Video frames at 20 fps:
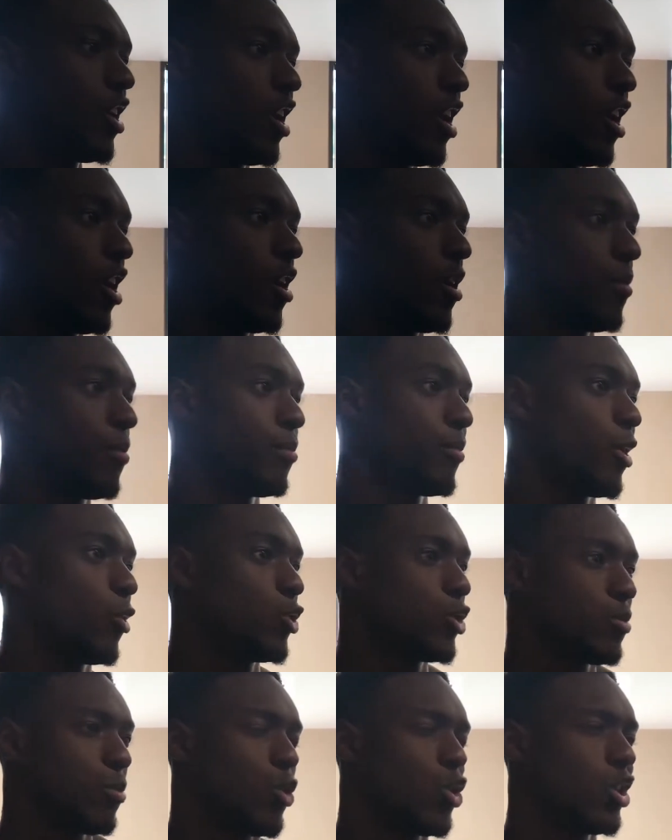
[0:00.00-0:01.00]
um, it
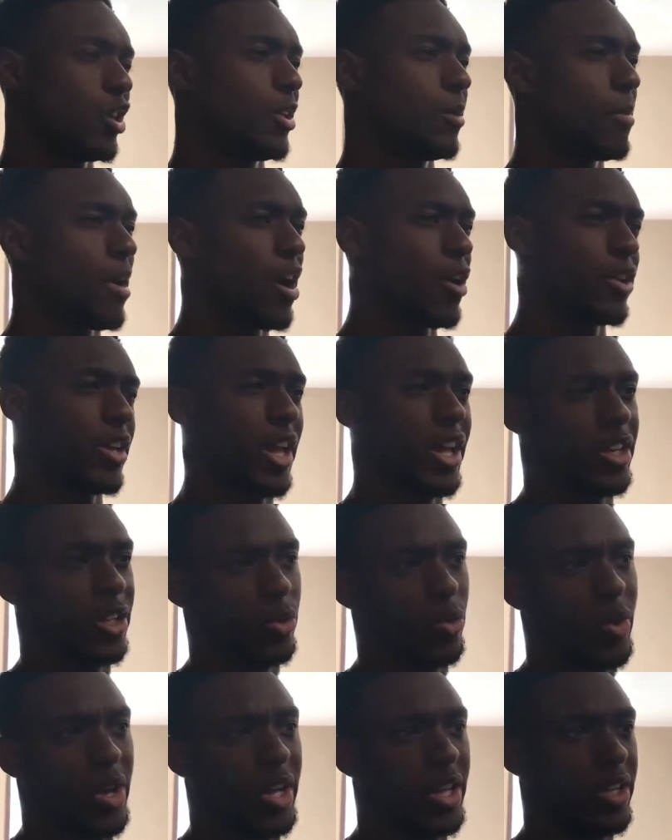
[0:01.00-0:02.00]
was morely about
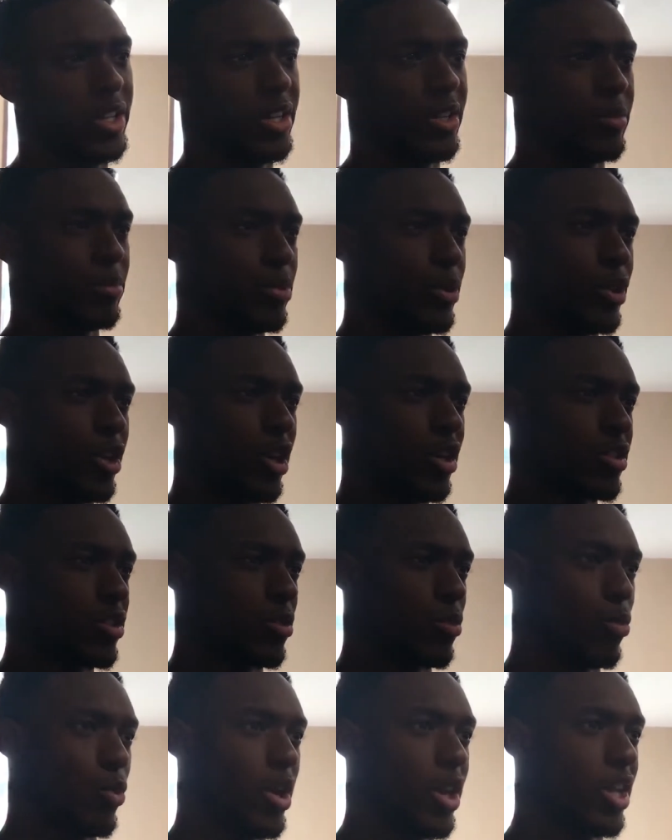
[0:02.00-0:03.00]
gaining weight and putting on
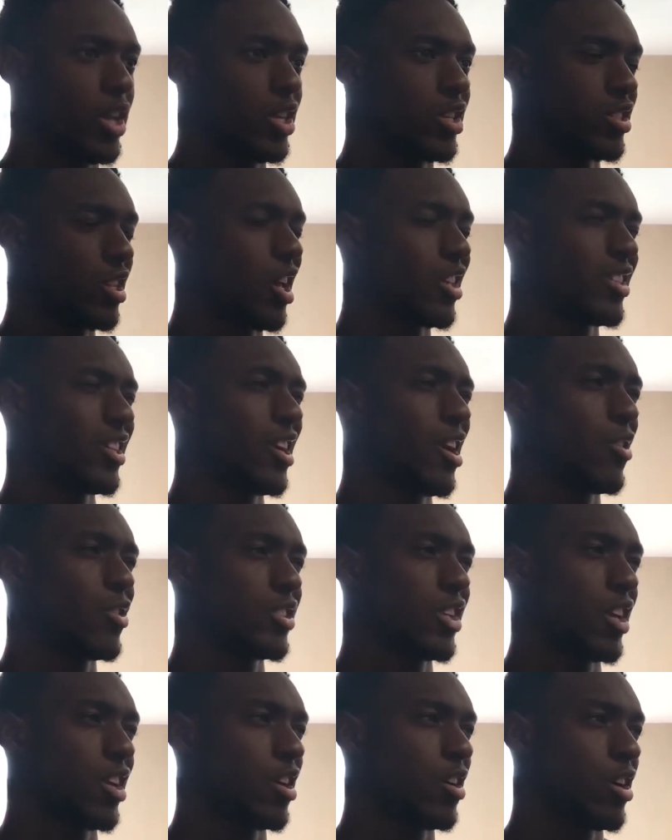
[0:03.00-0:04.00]
some weight because I think I
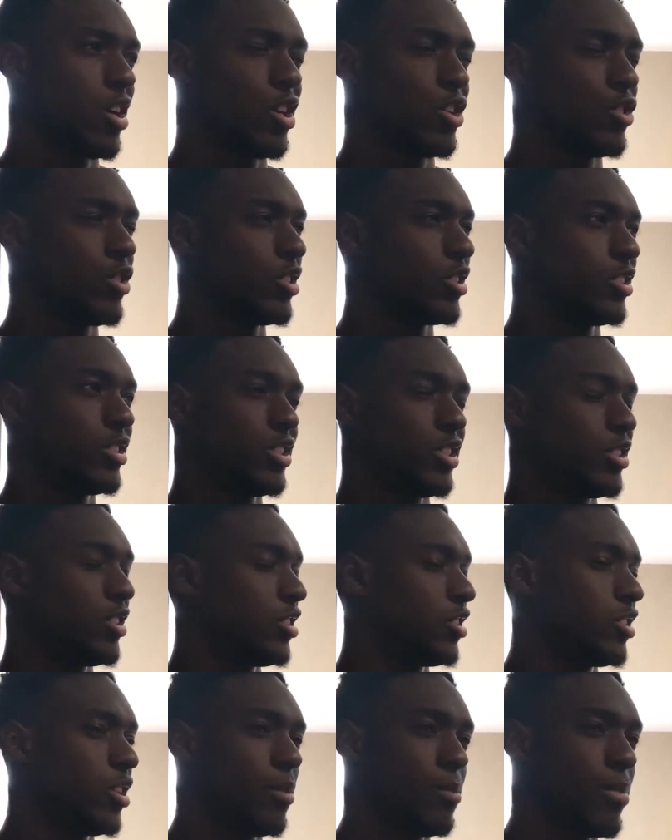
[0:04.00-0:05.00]
was like 160
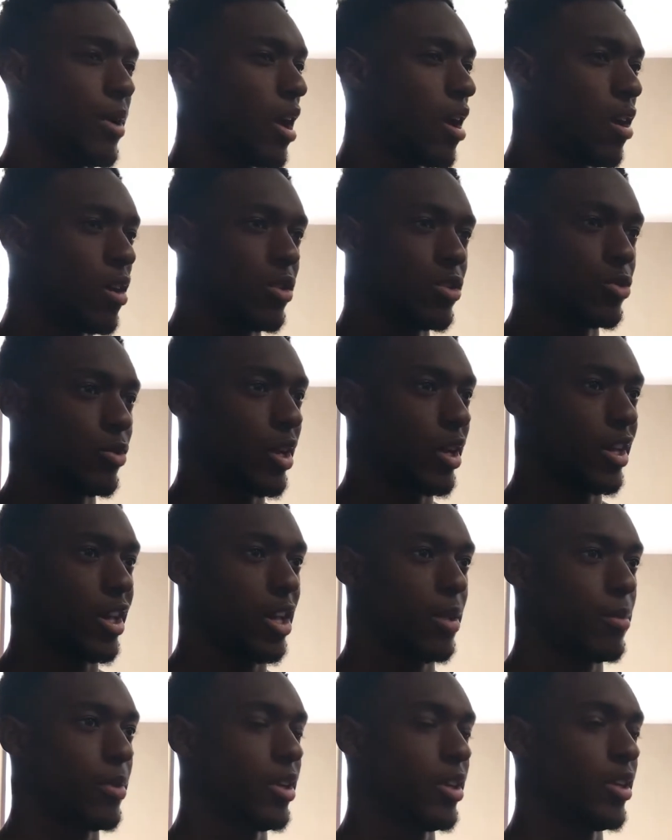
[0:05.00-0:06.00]
some pounds when I
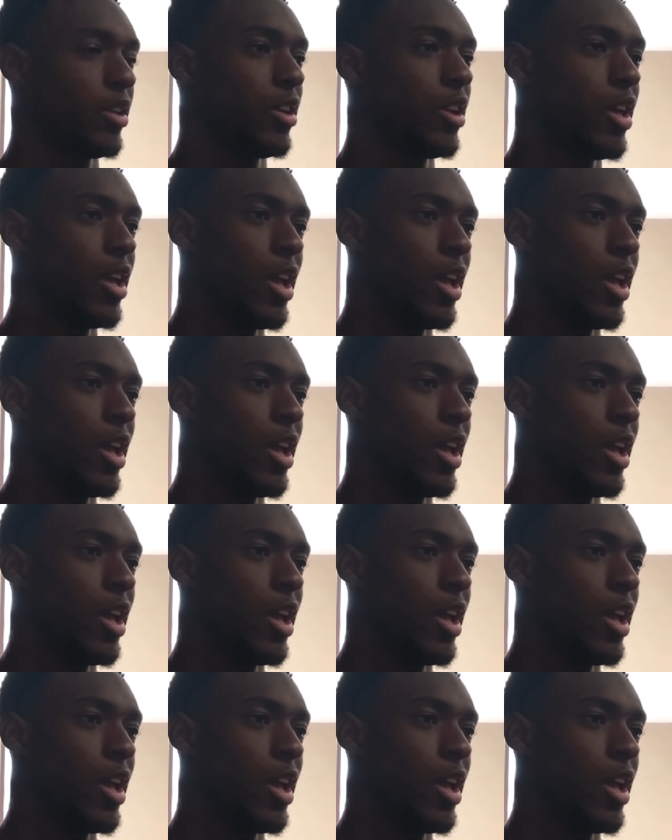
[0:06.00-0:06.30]
came in,